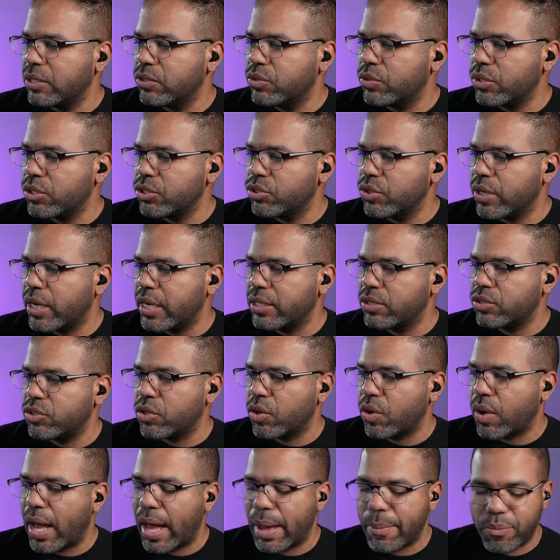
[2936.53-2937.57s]
trade.
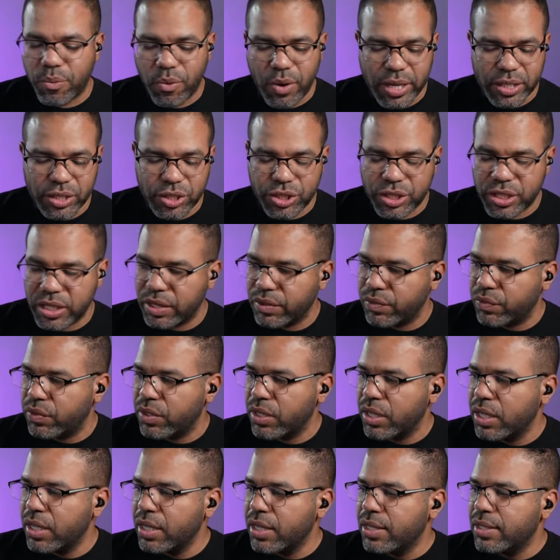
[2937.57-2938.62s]
So I pressed
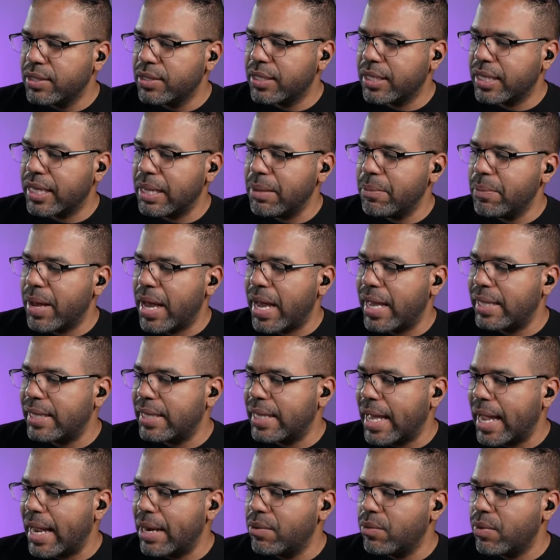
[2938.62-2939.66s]
shift to keep my
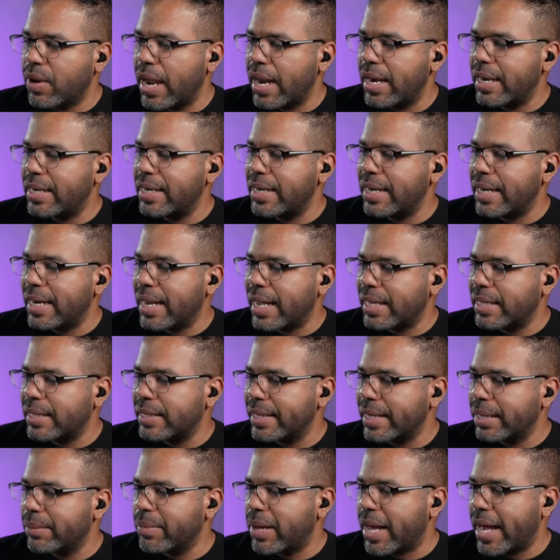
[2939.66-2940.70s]
line right, and then I
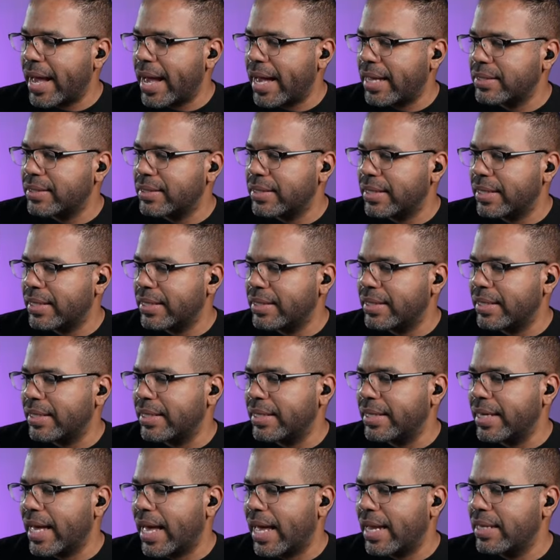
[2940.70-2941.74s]
clicked by accident
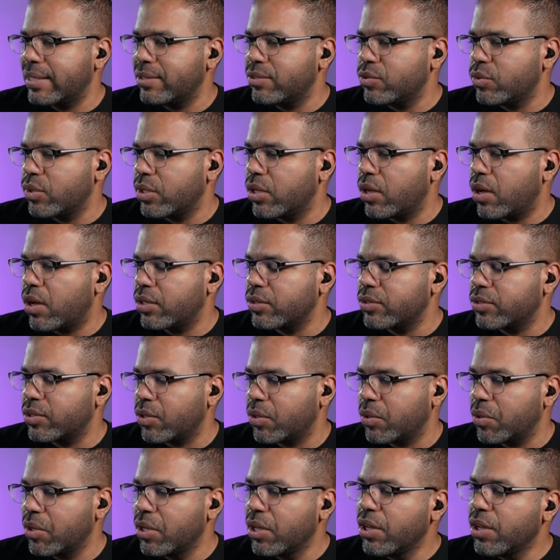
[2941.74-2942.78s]
and got into a long.
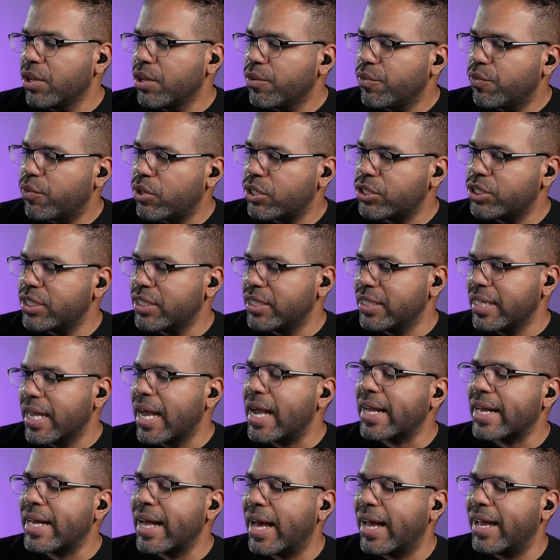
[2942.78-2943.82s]
So fortunately,
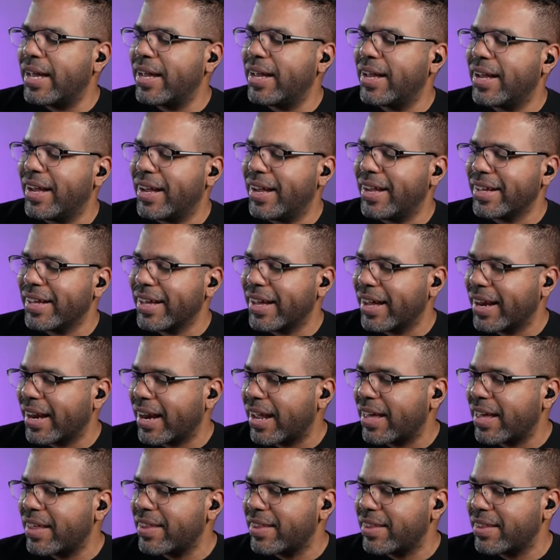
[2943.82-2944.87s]
I got I got
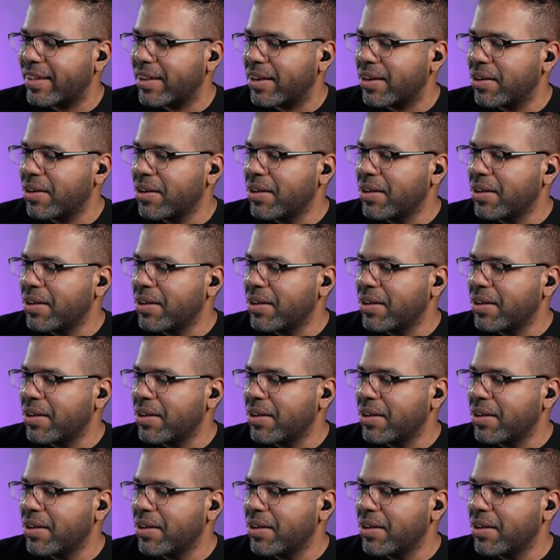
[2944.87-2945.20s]
out of there